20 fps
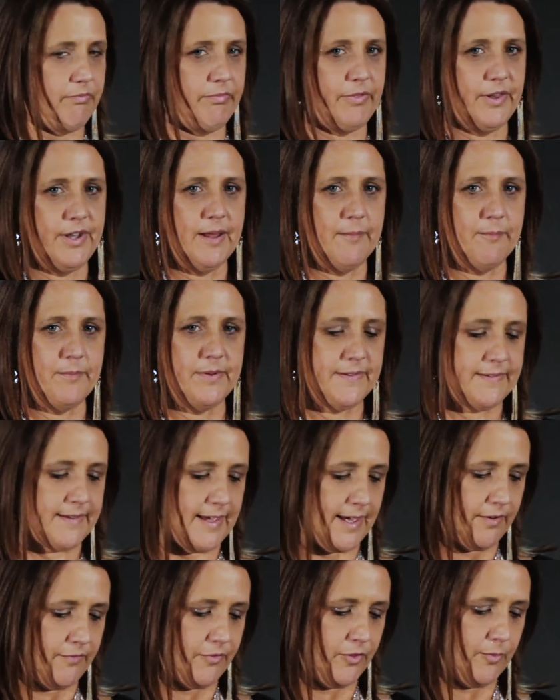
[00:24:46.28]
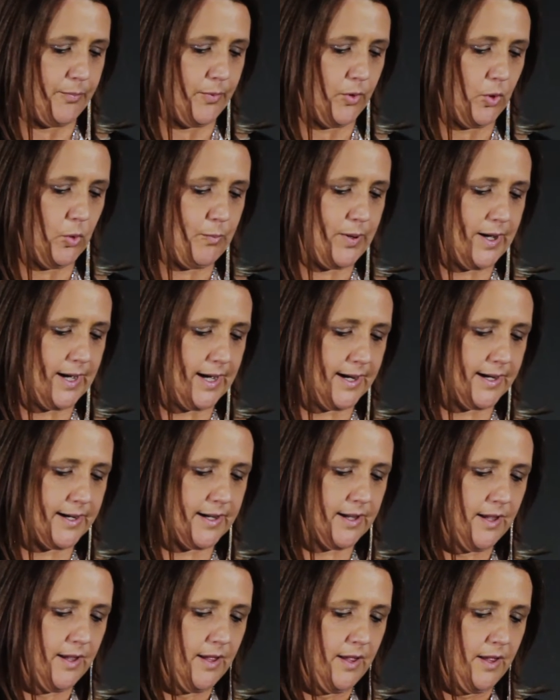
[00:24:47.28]
numbers out of the ballpark.
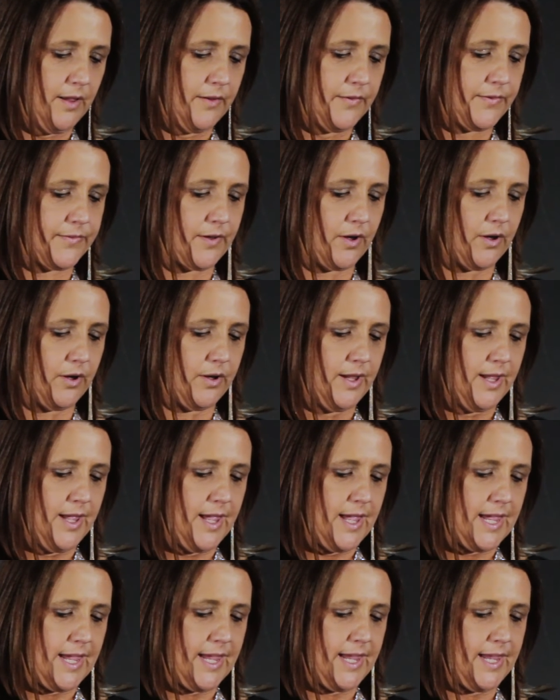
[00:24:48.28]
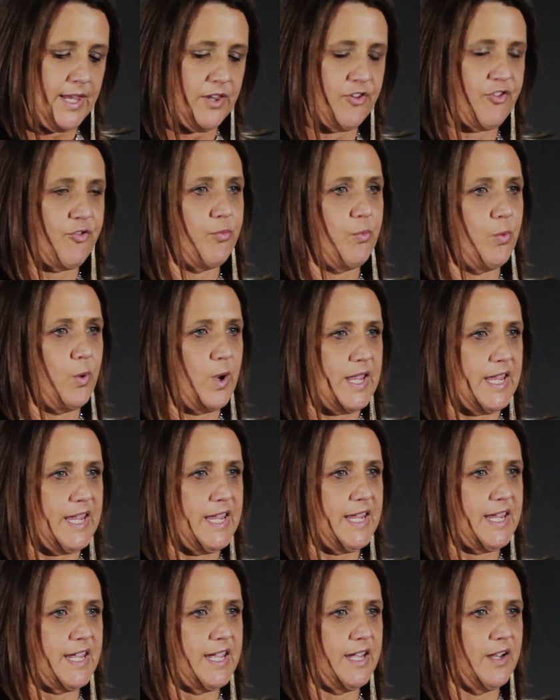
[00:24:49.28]
So each
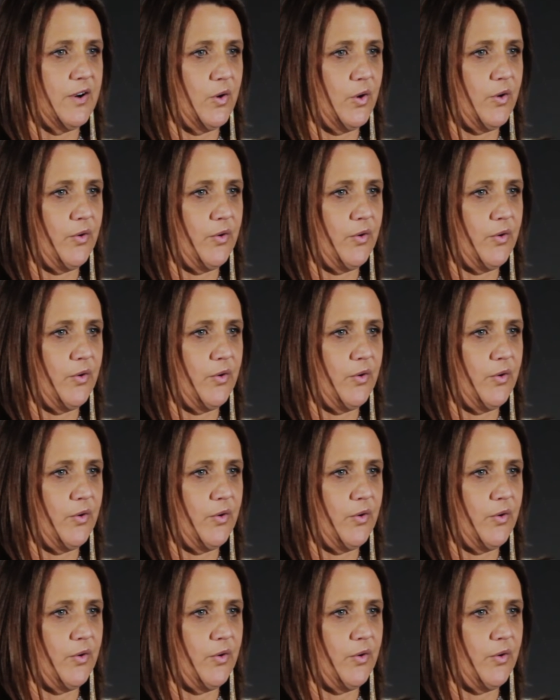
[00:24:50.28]
week,